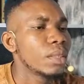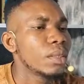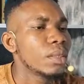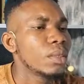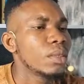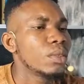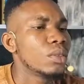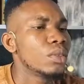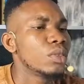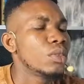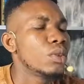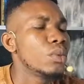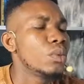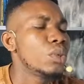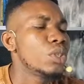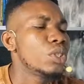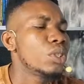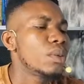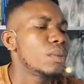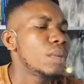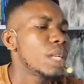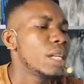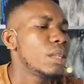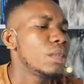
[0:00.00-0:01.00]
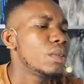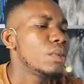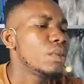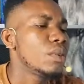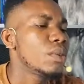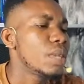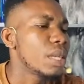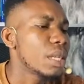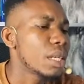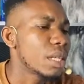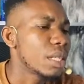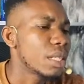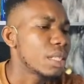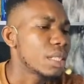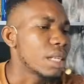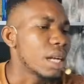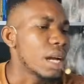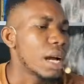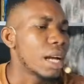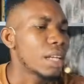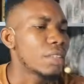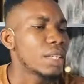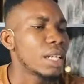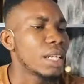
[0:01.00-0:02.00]
So which of them do you think is
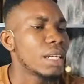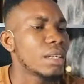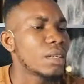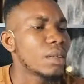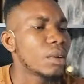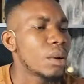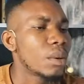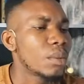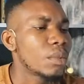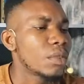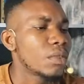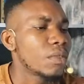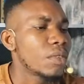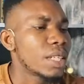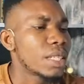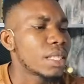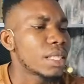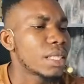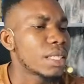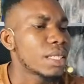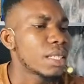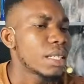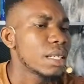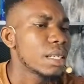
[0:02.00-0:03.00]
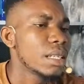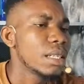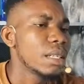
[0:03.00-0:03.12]
actually comes first?